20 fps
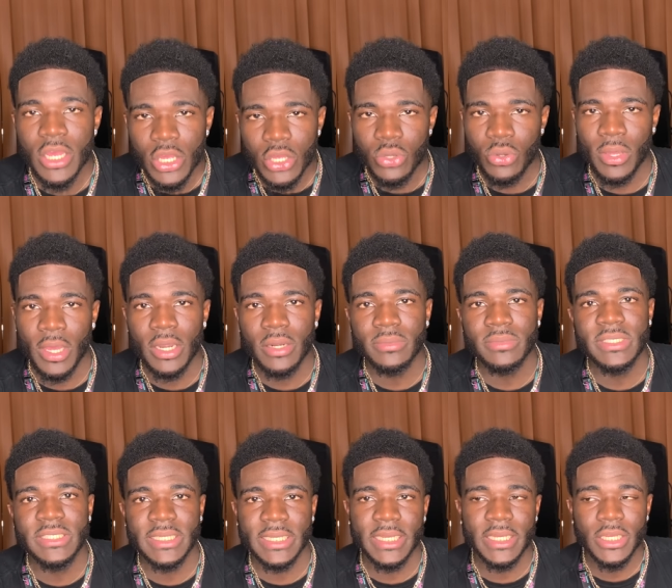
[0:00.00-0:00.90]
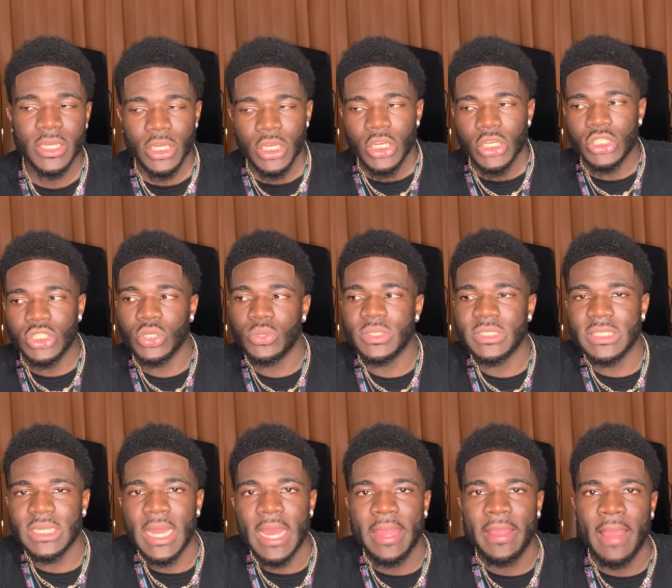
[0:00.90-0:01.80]
You get what I'm saying? So it's
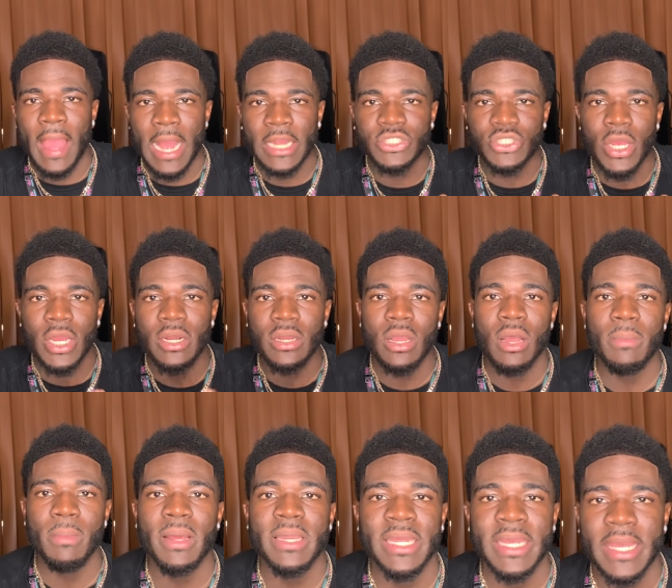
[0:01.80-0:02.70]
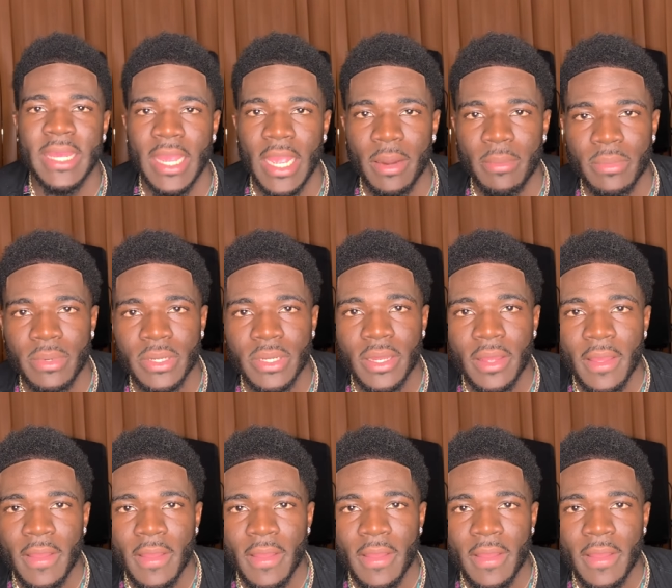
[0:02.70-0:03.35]
like I try to come on the camera